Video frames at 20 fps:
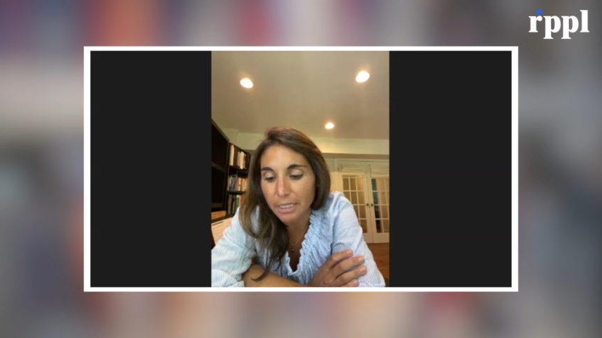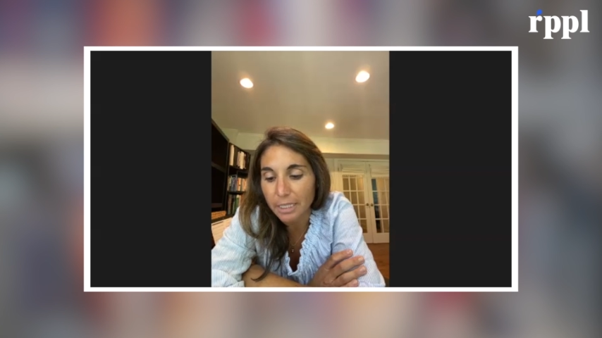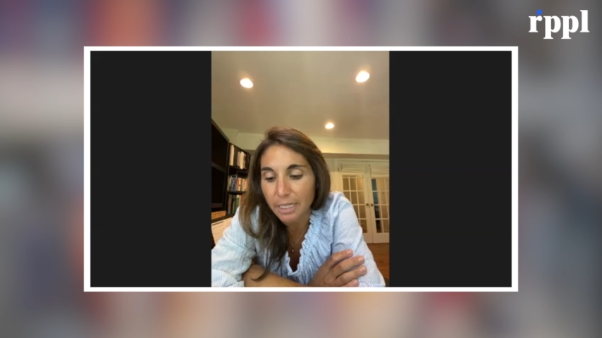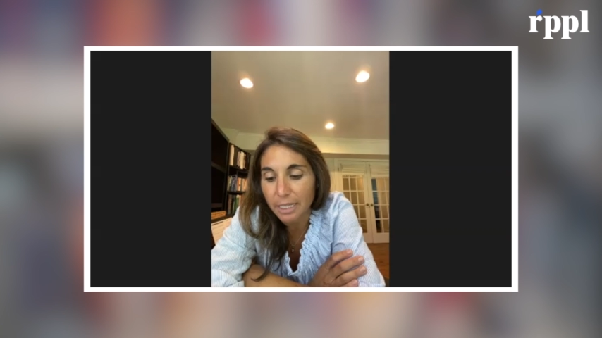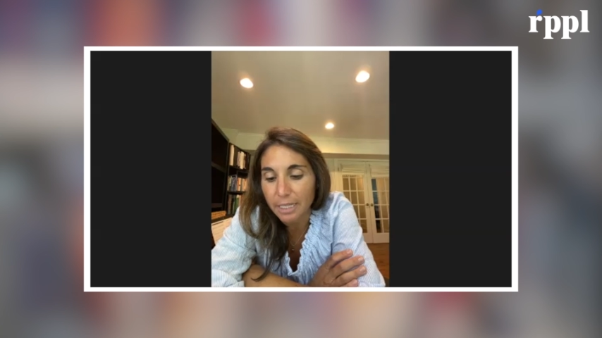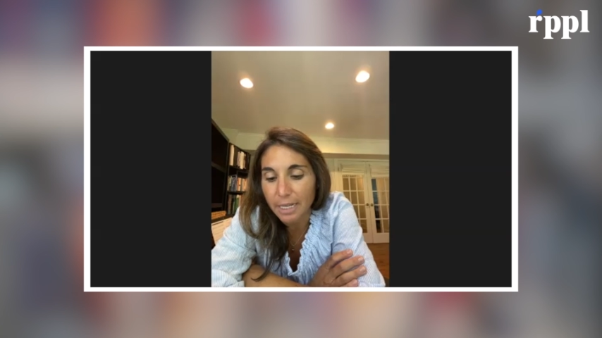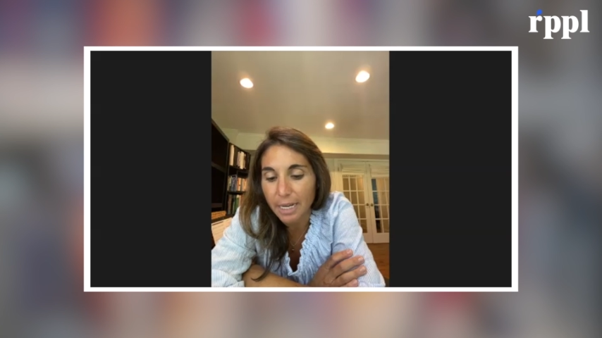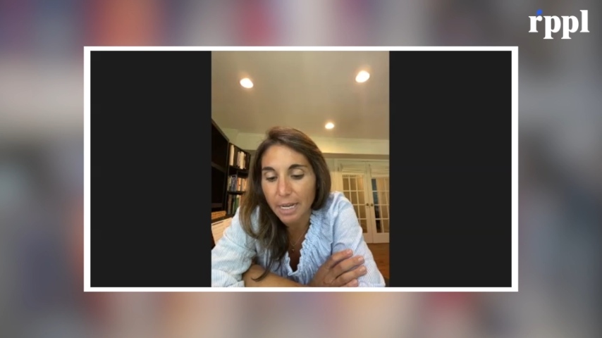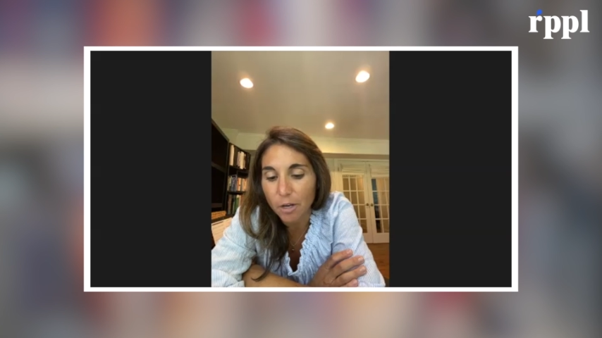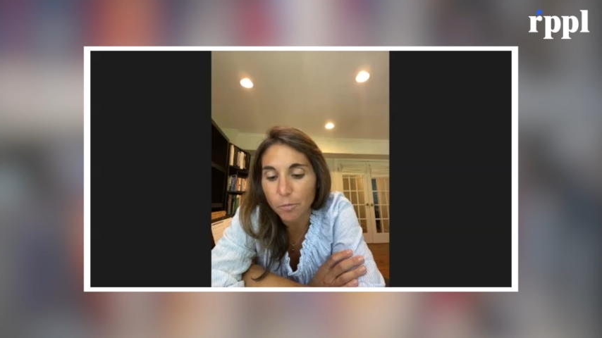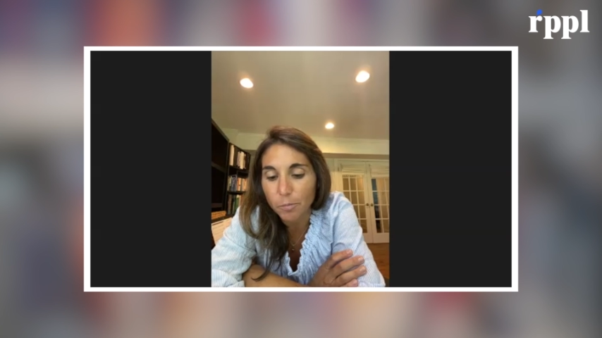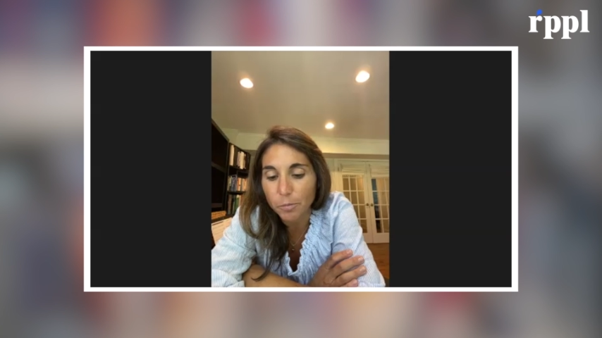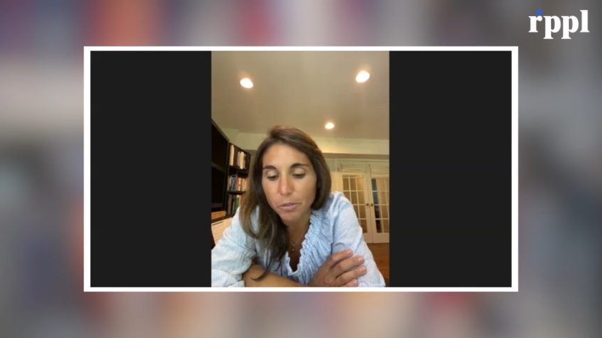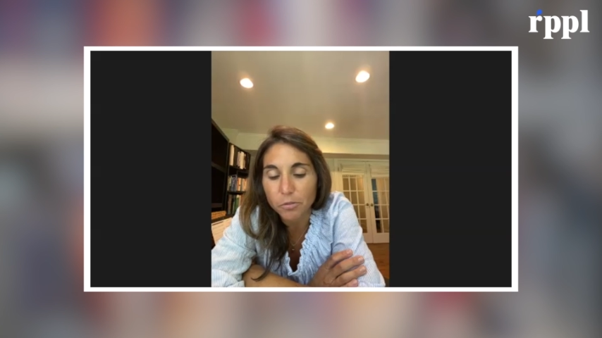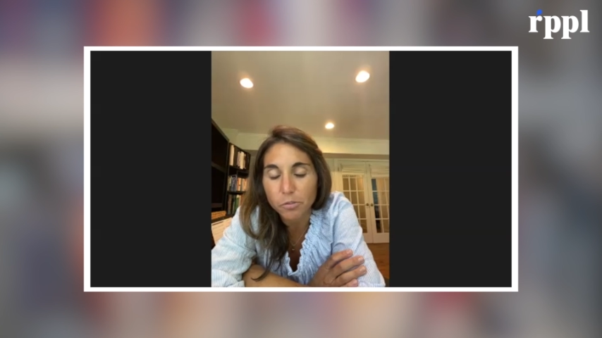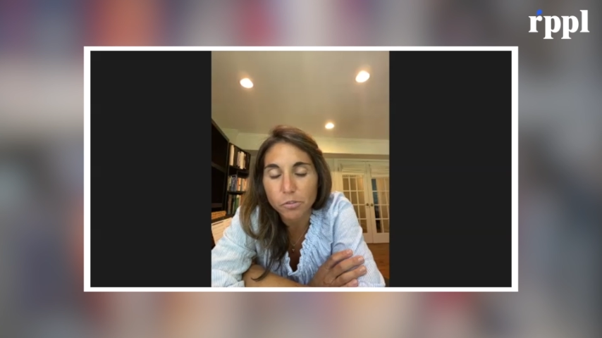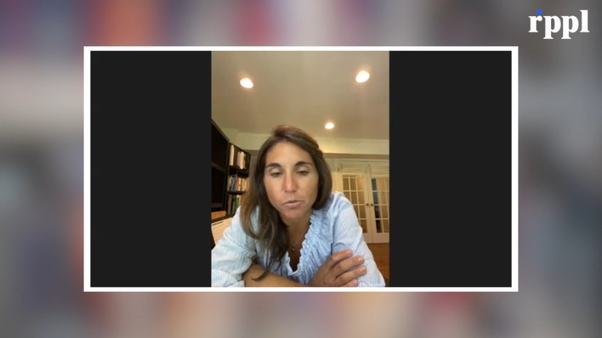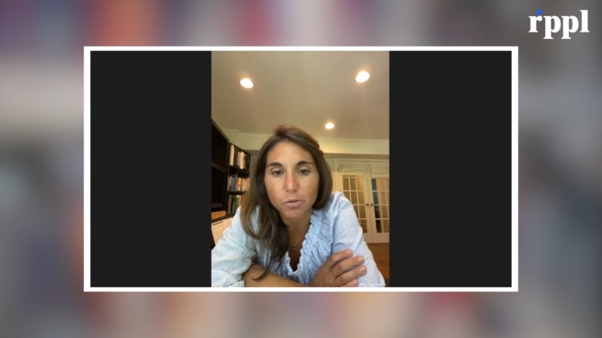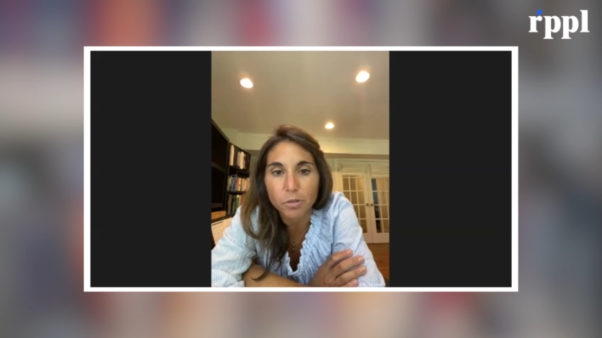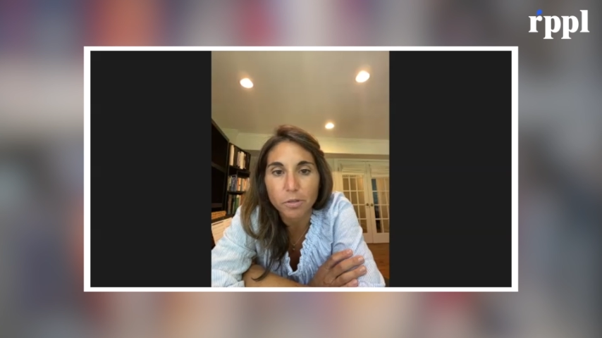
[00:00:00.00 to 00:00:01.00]
can help you
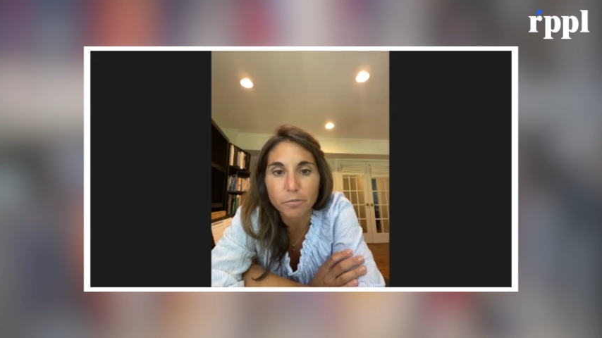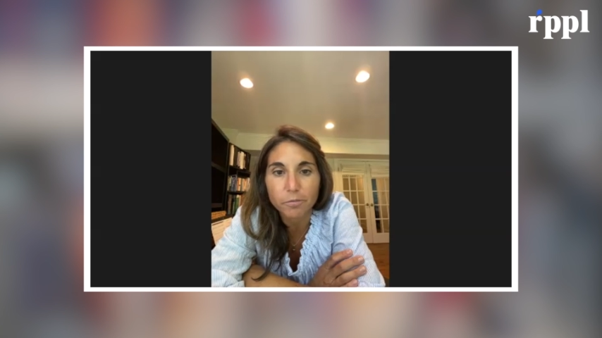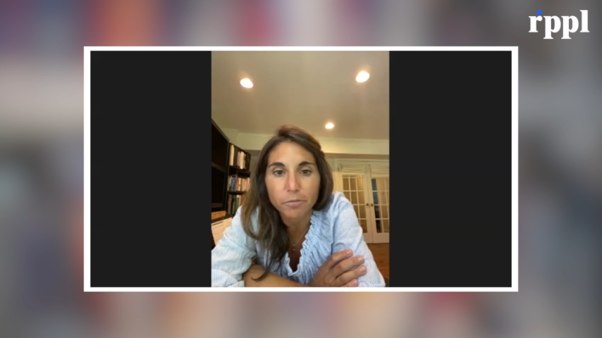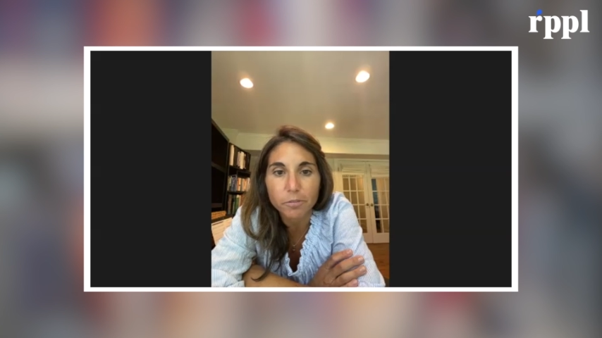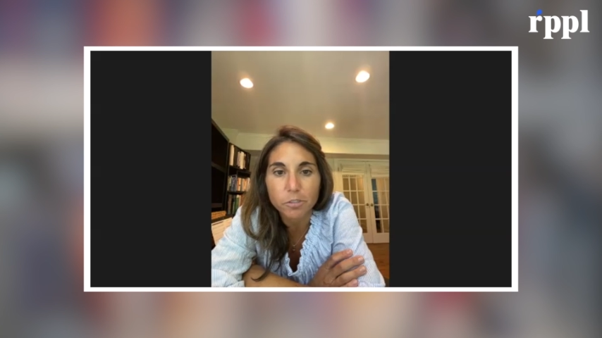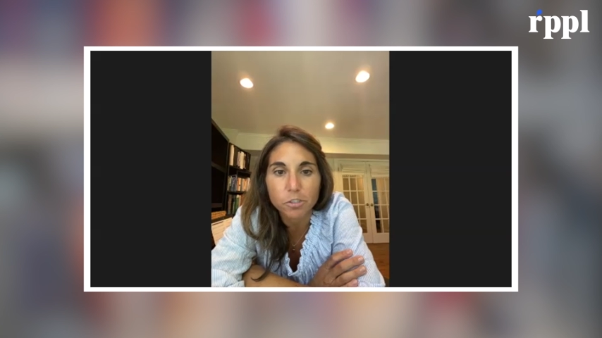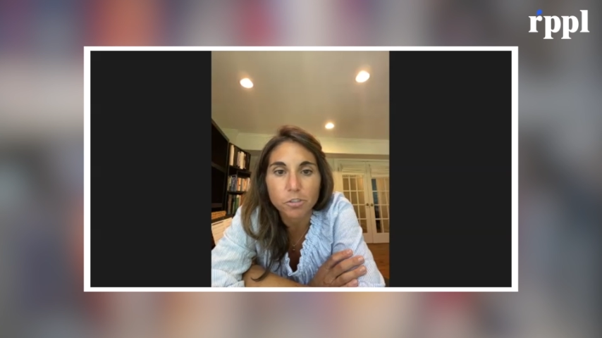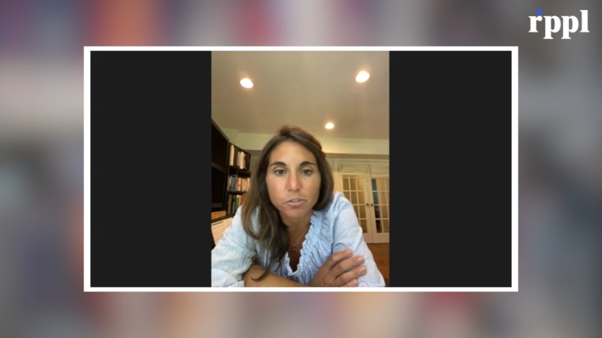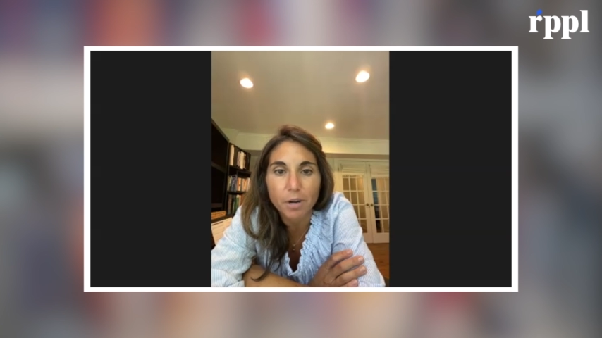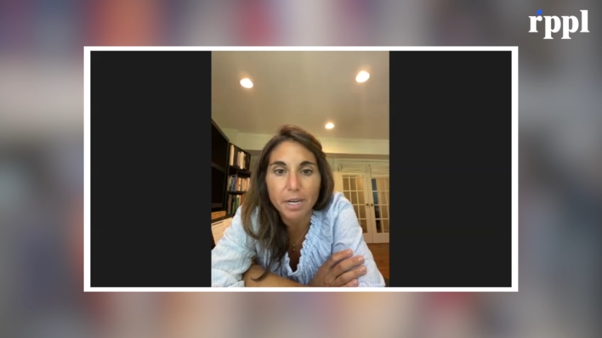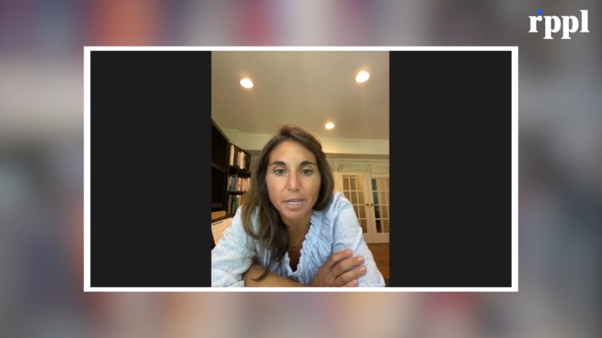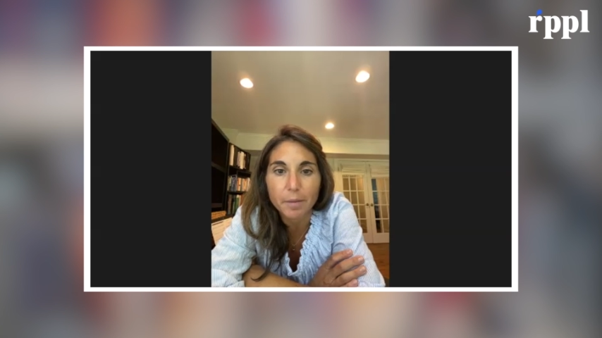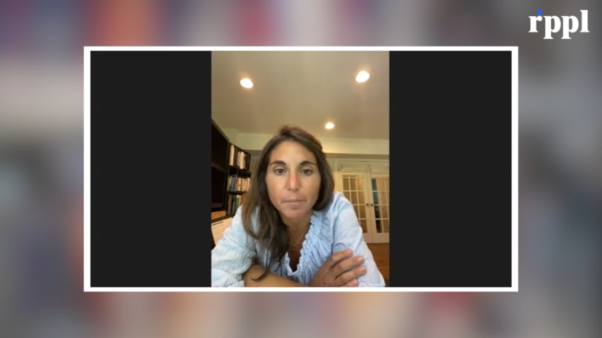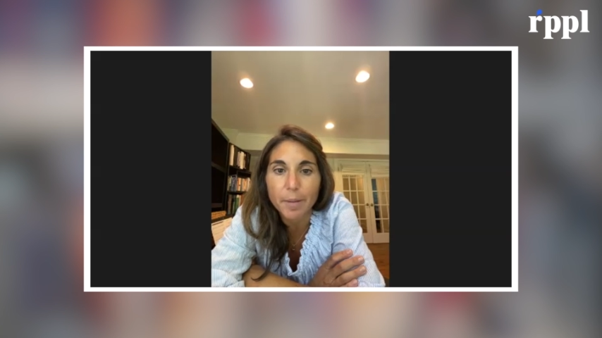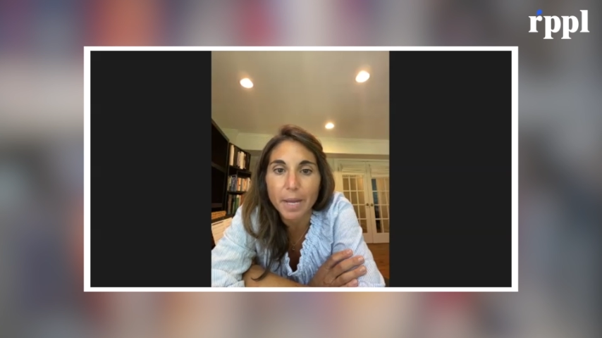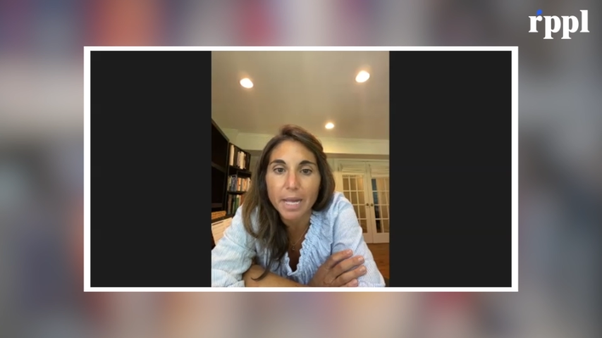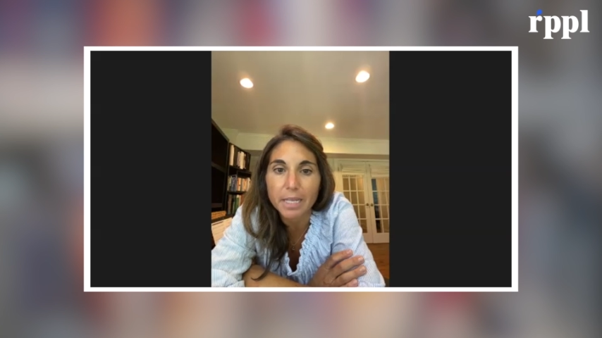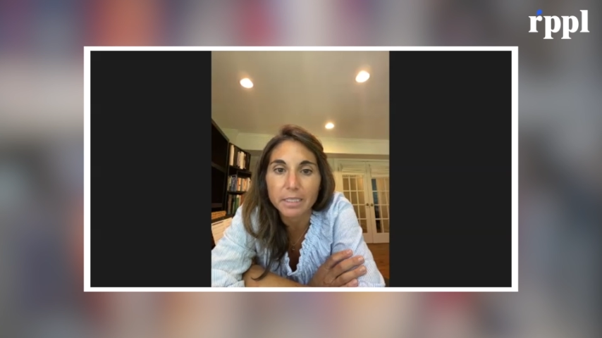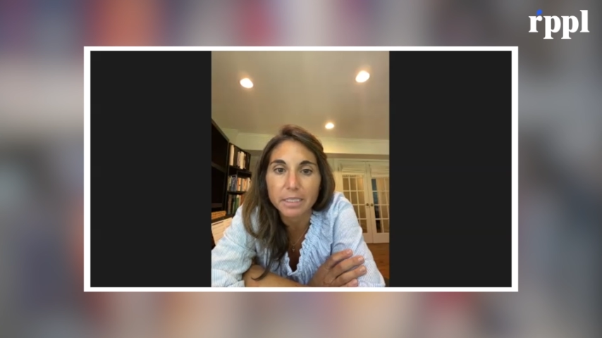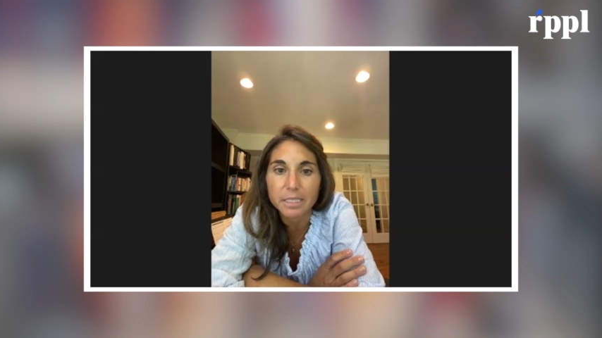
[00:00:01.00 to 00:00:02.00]
sort of strike a
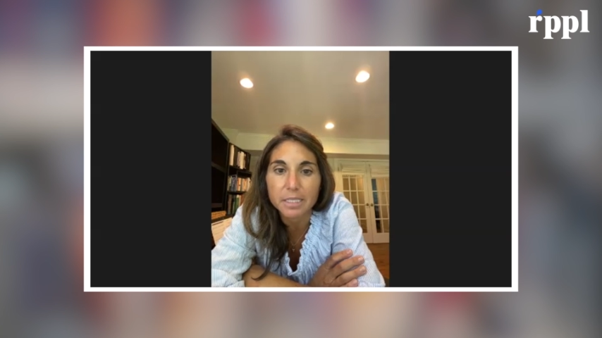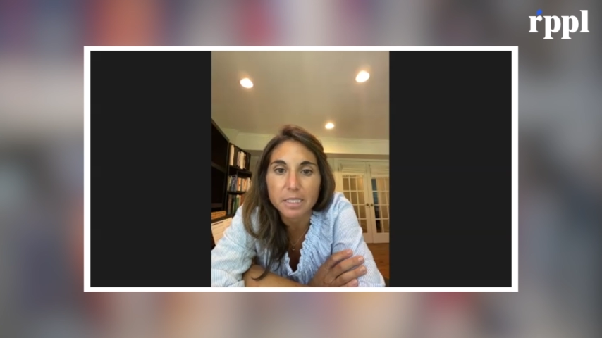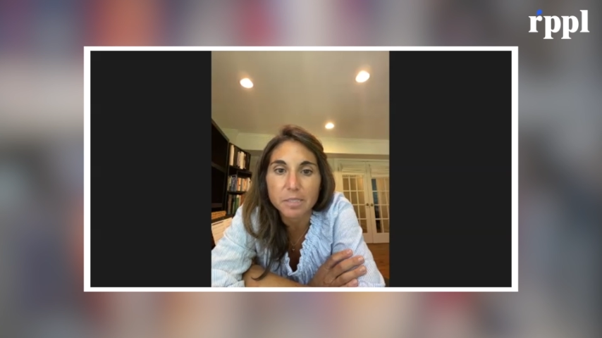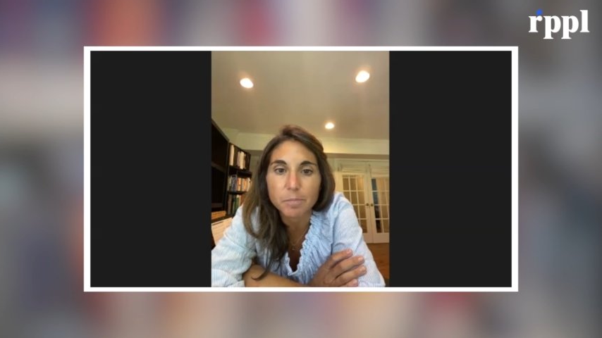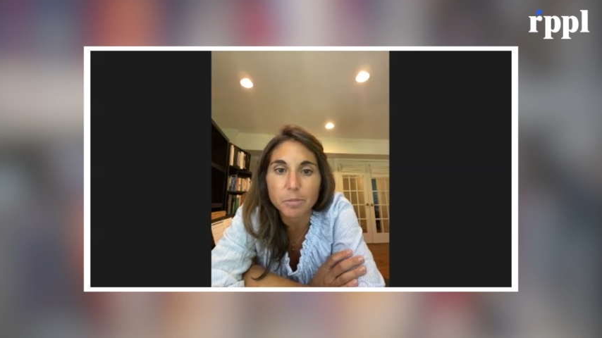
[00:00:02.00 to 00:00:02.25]
balance